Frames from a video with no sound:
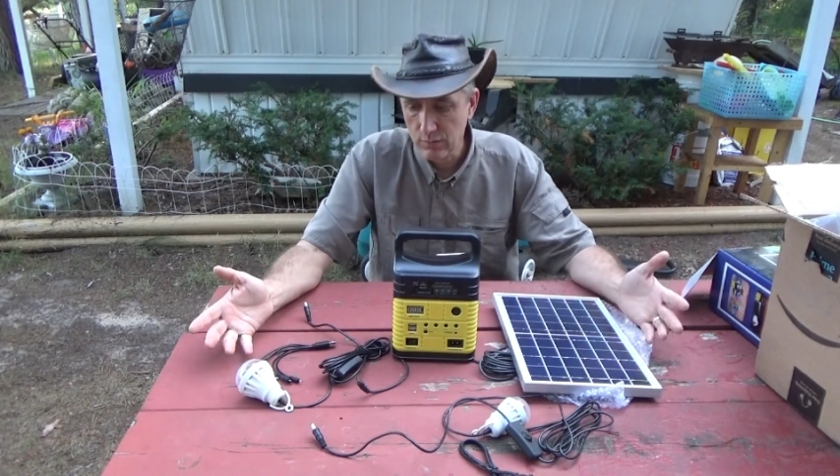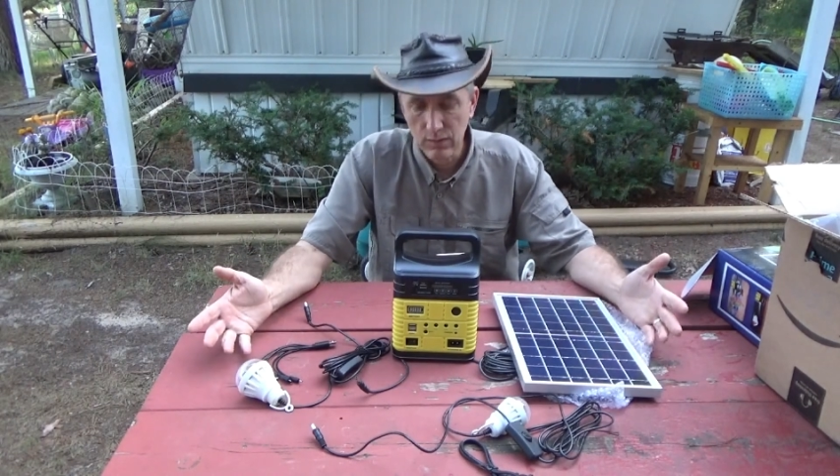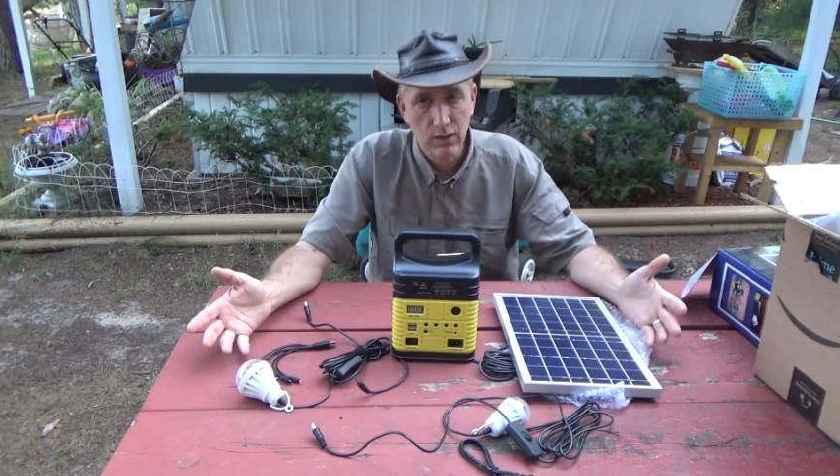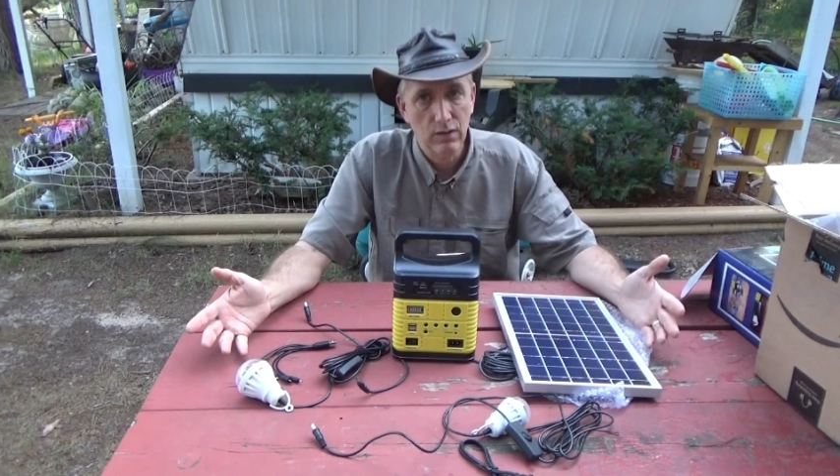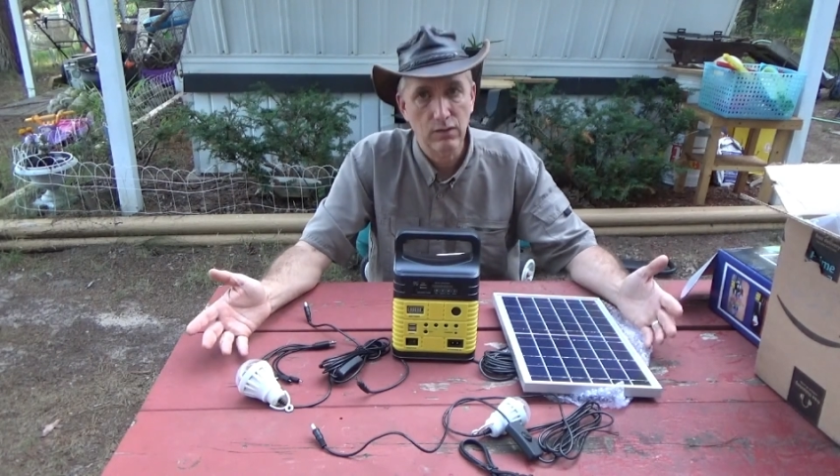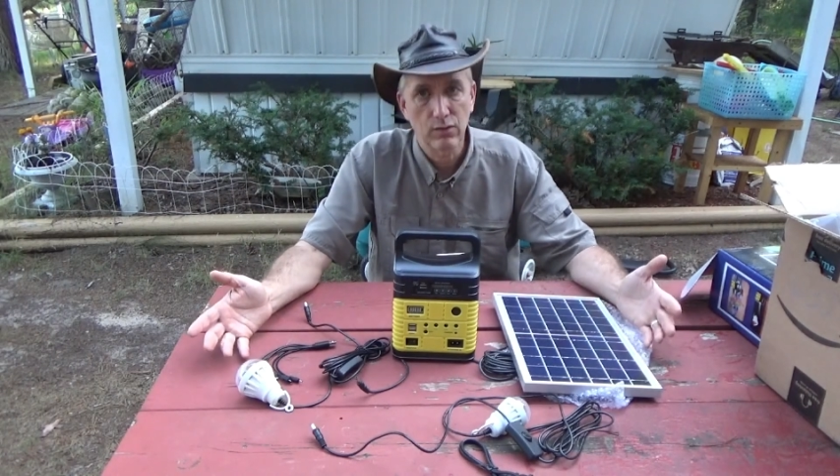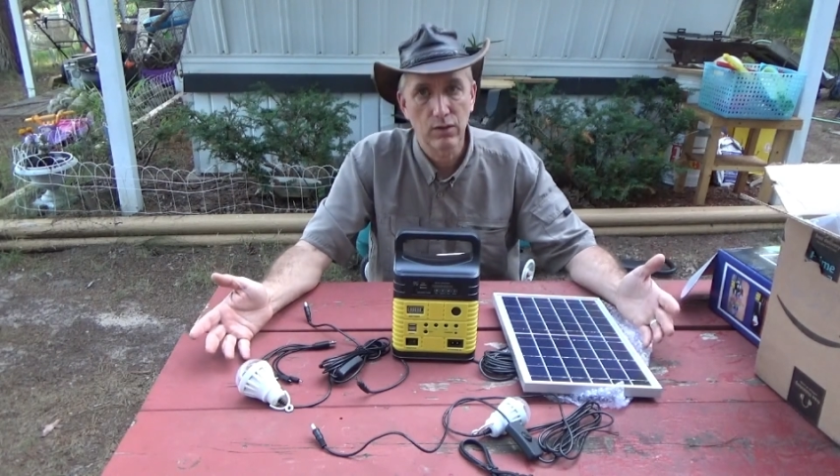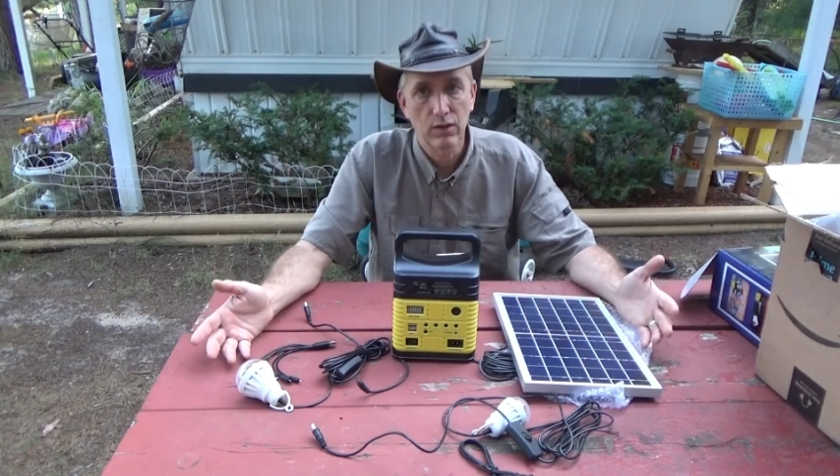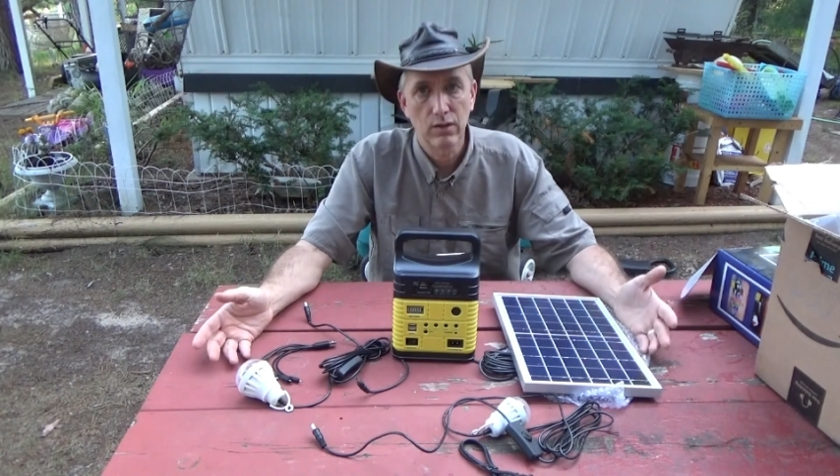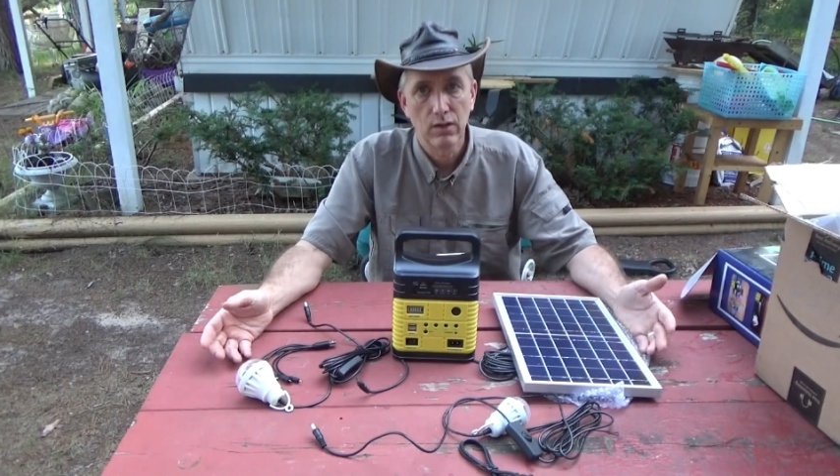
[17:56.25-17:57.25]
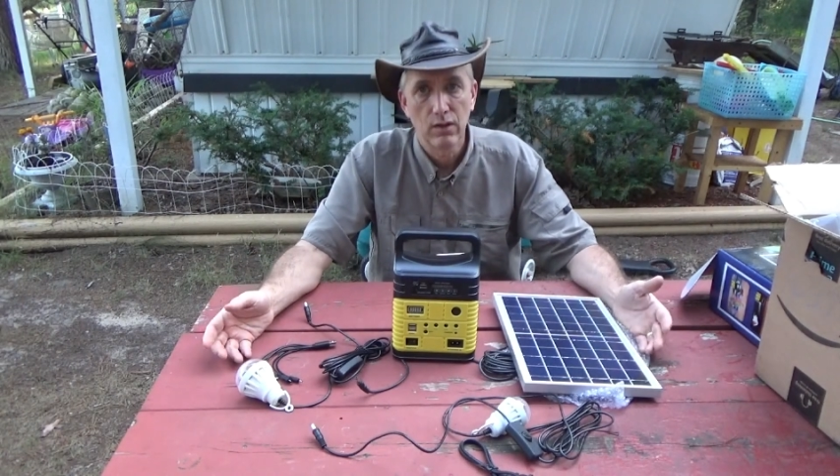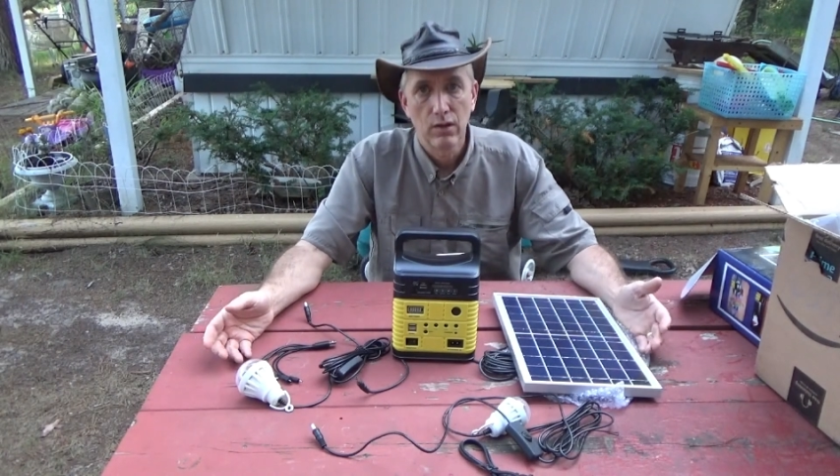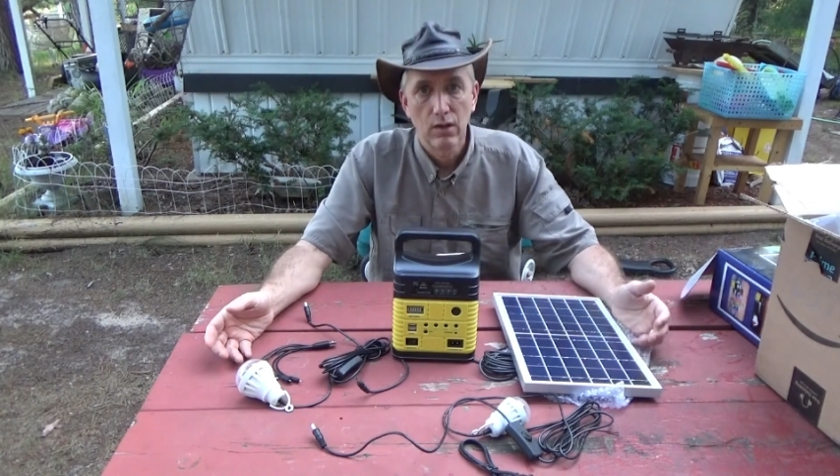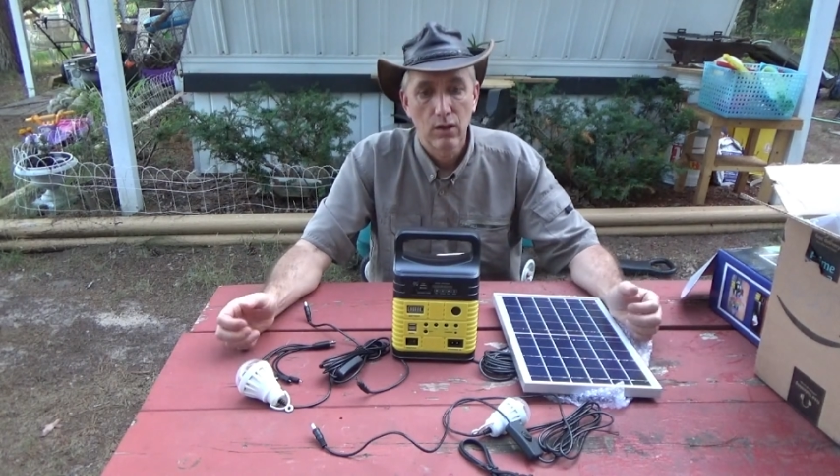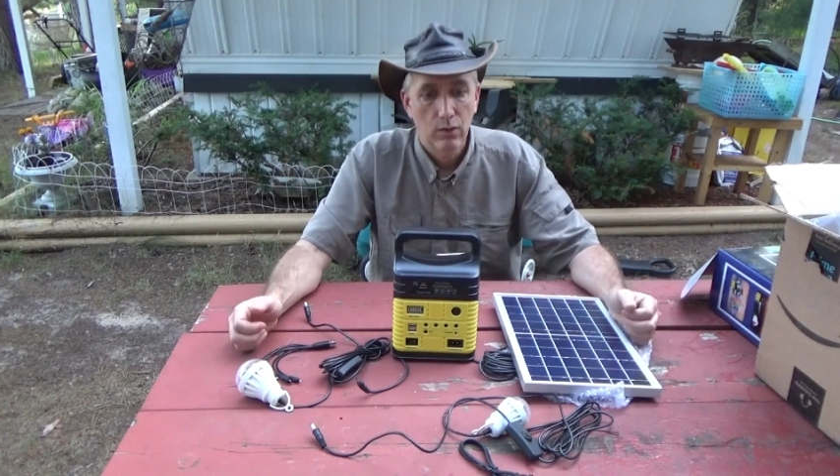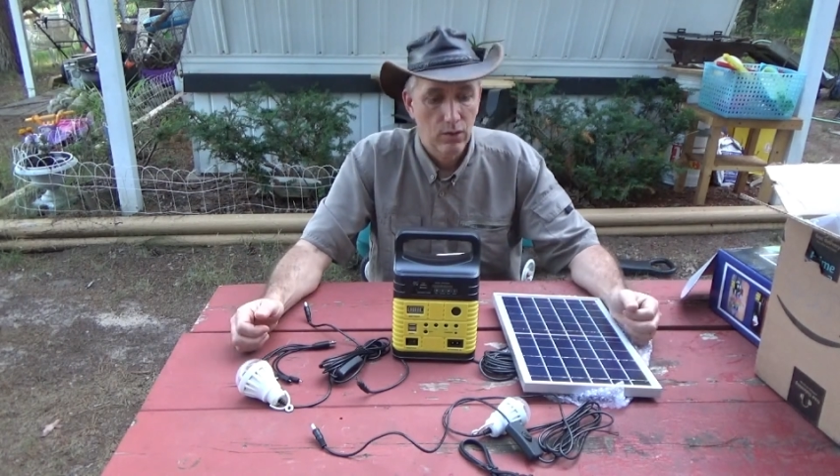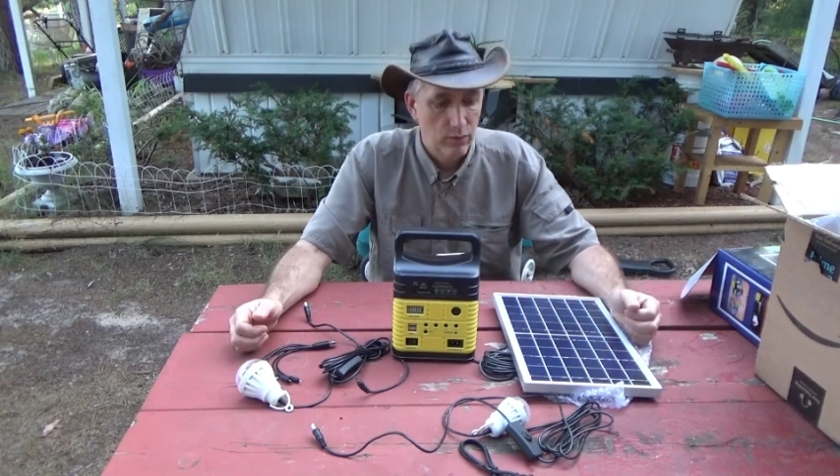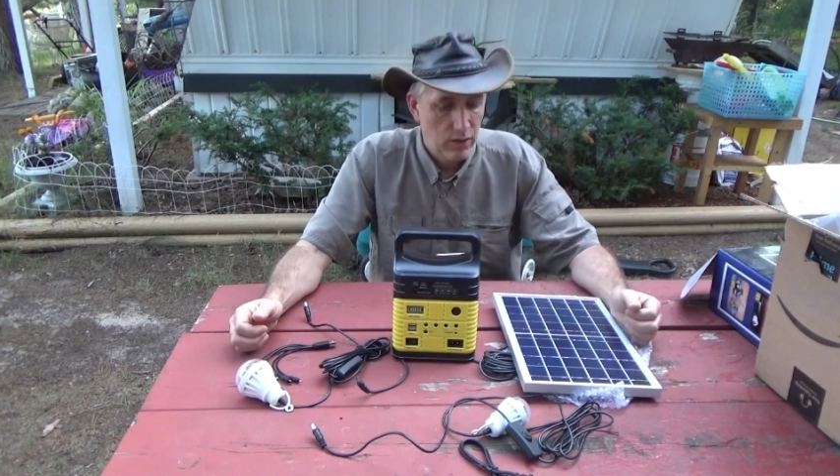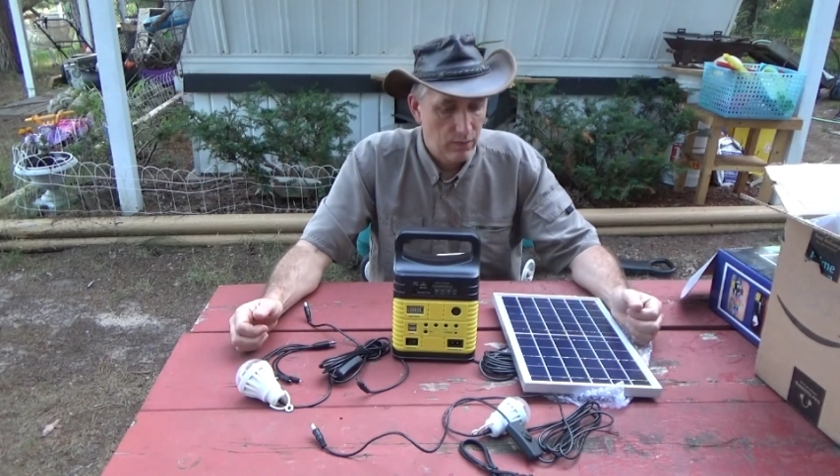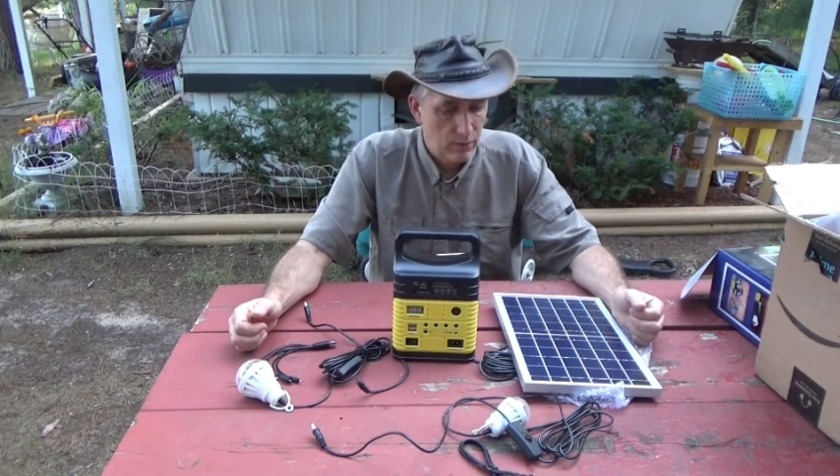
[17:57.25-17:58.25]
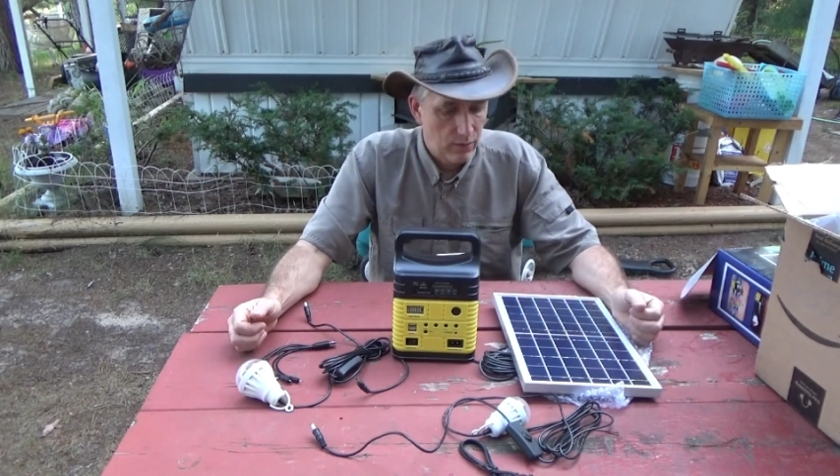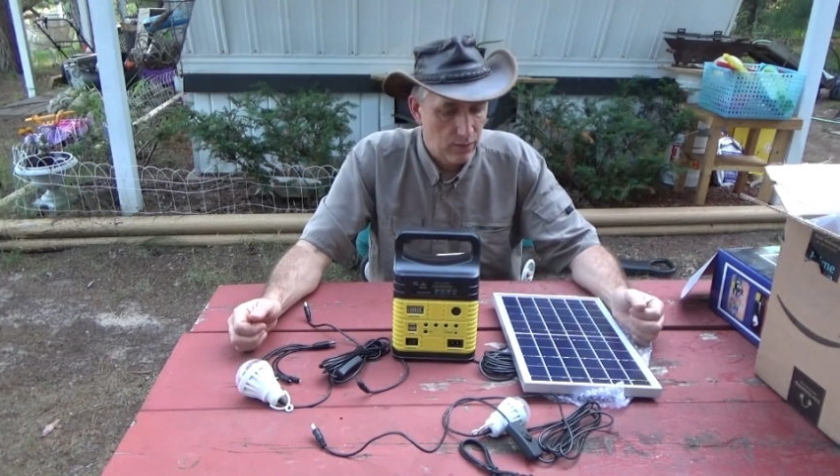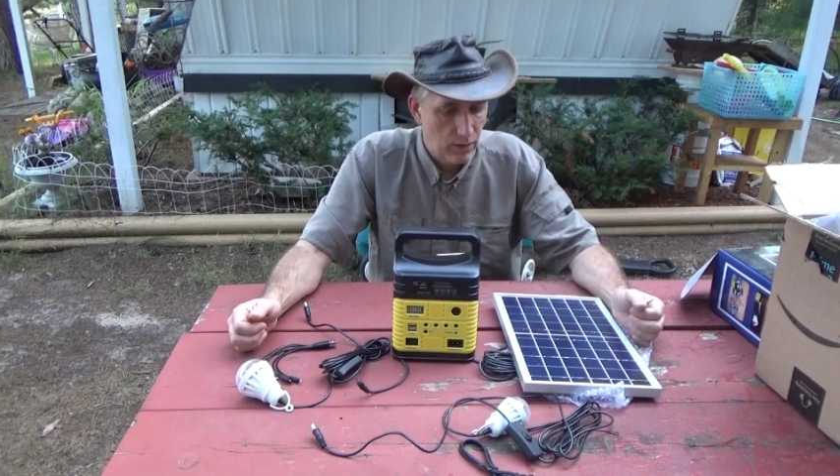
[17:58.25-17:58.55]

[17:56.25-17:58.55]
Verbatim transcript: with this or or whatever.